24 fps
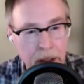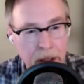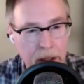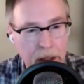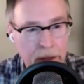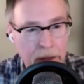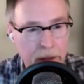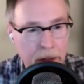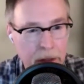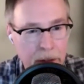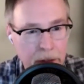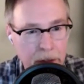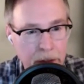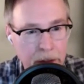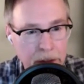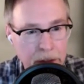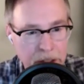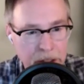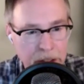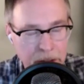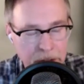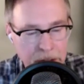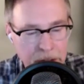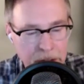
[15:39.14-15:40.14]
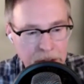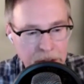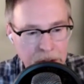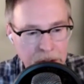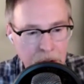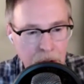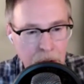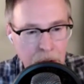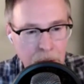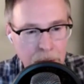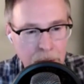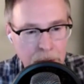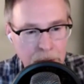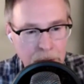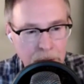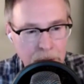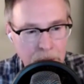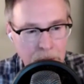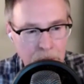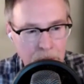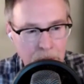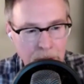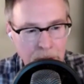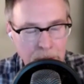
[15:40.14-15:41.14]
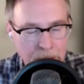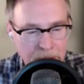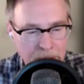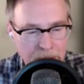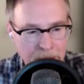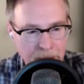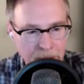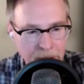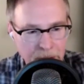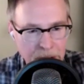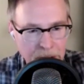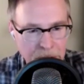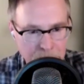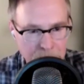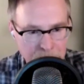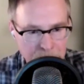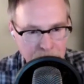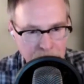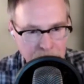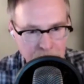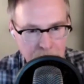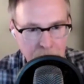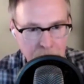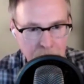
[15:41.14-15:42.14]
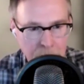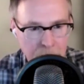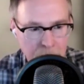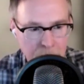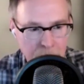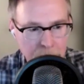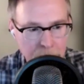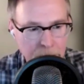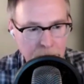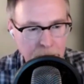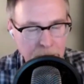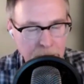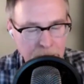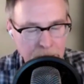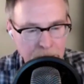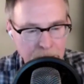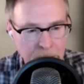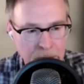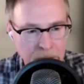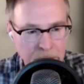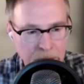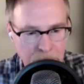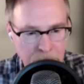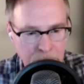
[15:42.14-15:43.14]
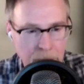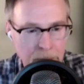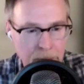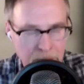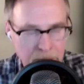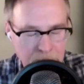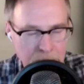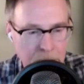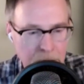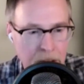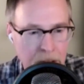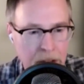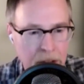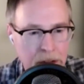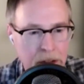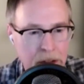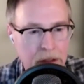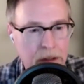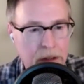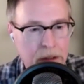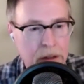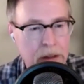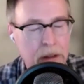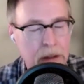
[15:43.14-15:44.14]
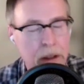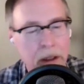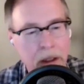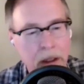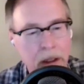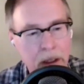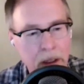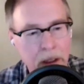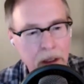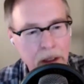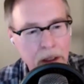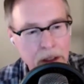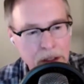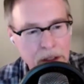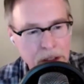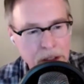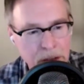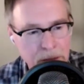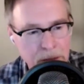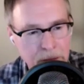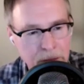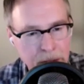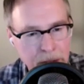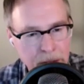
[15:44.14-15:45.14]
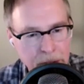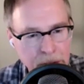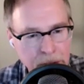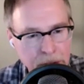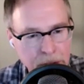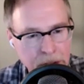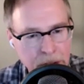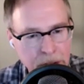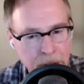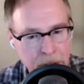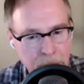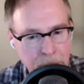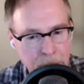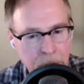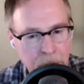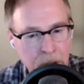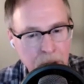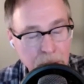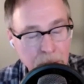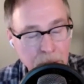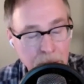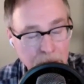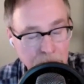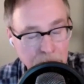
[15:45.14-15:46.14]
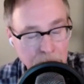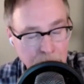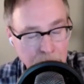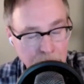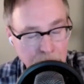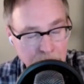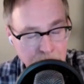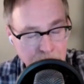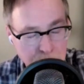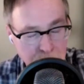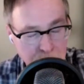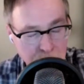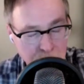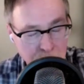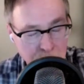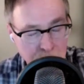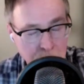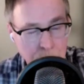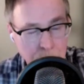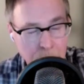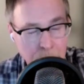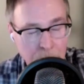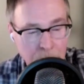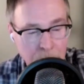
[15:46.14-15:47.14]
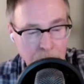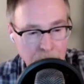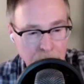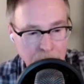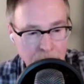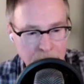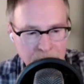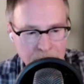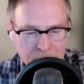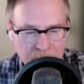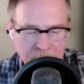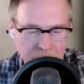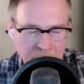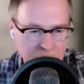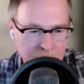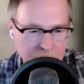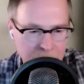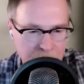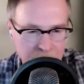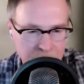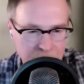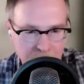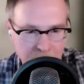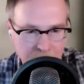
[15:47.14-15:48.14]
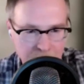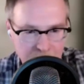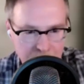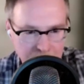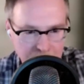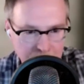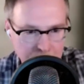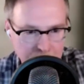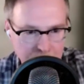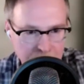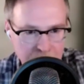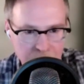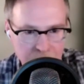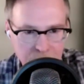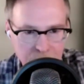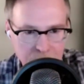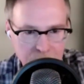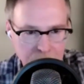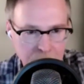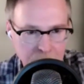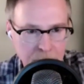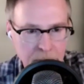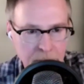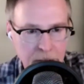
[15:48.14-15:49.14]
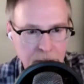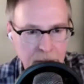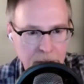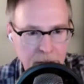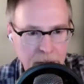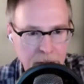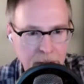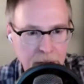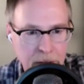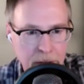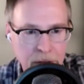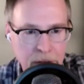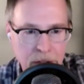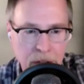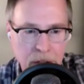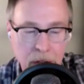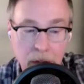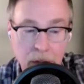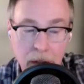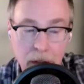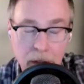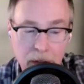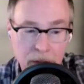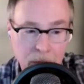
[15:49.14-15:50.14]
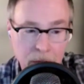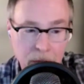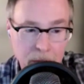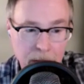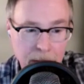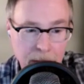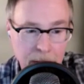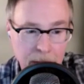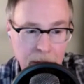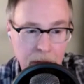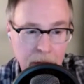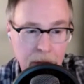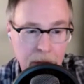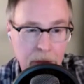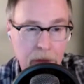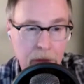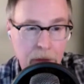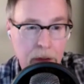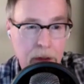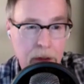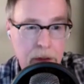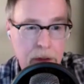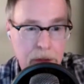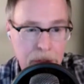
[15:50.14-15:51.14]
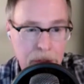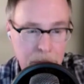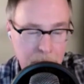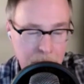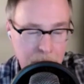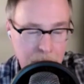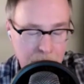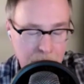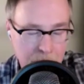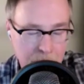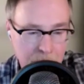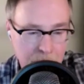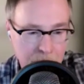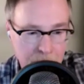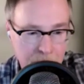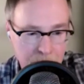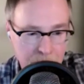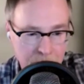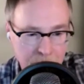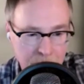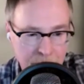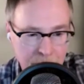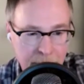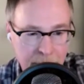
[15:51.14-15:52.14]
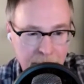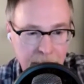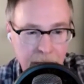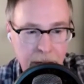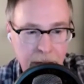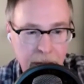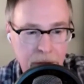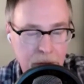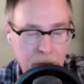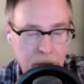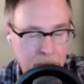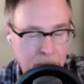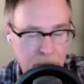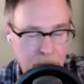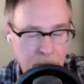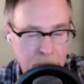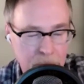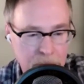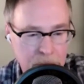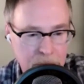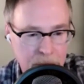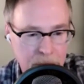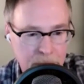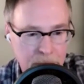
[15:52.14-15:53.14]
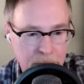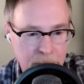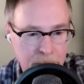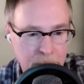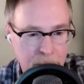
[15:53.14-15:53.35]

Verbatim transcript: and there she had these open weeping lesions in her body, dripping toxins. Mm-hmm. She fell in. She, her body weight went from a normal body weight to seventy five to ninety pounds, something like that. She couldn't lift her head on her own. She required care twenty four seven